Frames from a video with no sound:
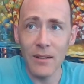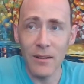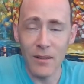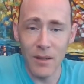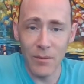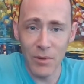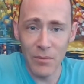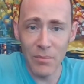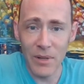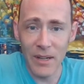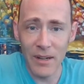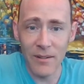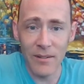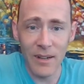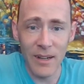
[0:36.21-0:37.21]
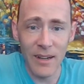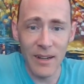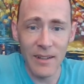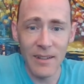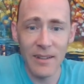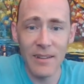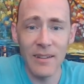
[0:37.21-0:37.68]
kilometer bike
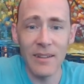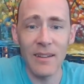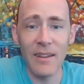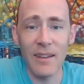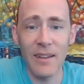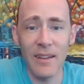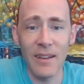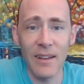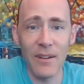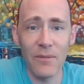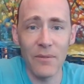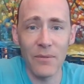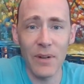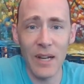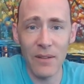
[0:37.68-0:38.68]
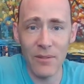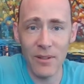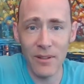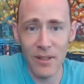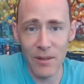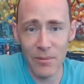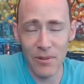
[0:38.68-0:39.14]
ride, and a 5
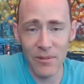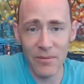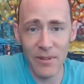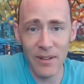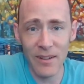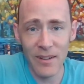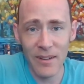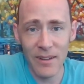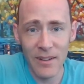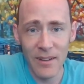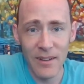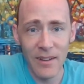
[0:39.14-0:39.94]
kilometer run.